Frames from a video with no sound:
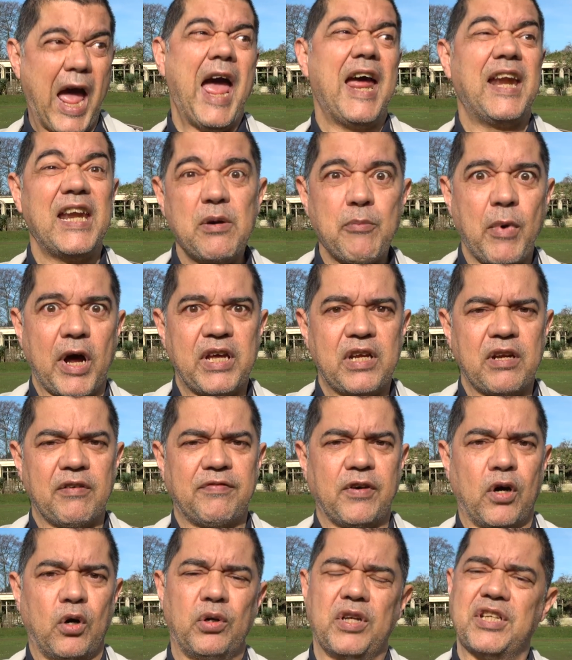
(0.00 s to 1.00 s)
any
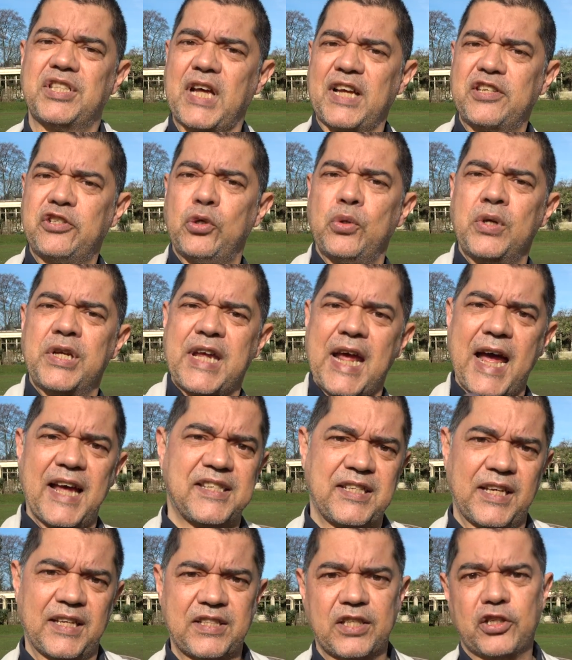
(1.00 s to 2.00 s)
microphone is that you
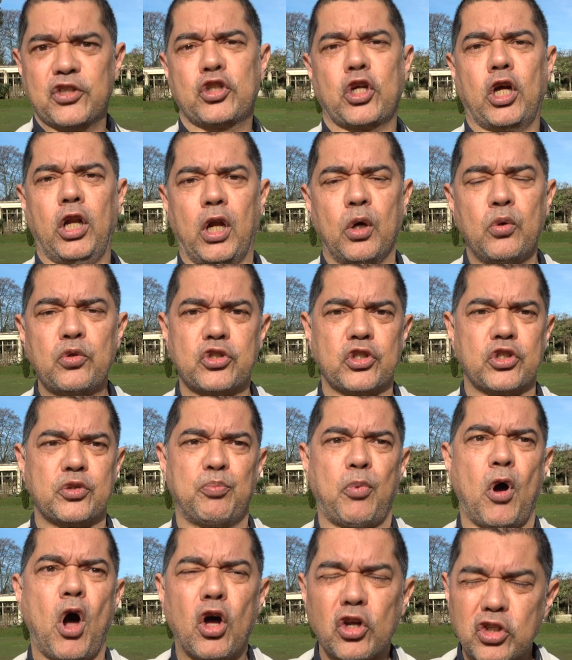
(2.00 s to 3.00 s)
get it as close as
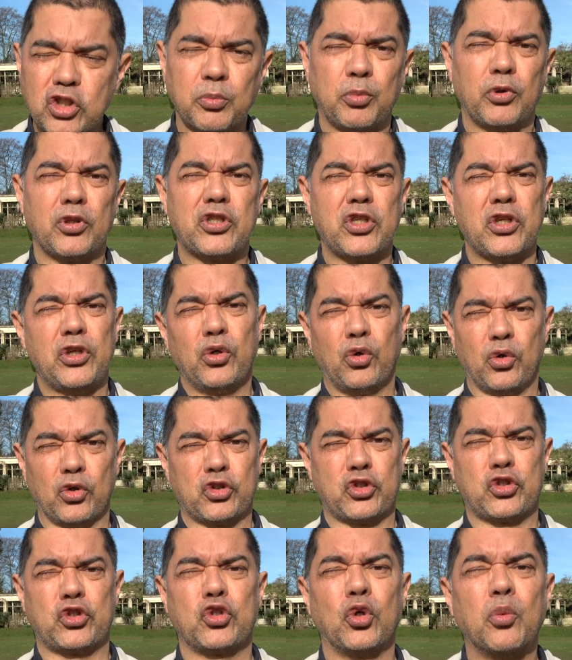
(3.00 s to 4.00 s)
possible to your
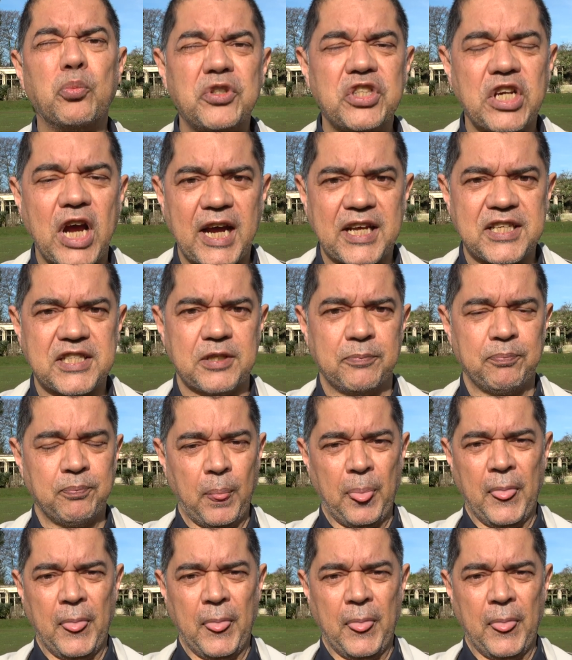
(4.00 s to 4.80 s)
subject.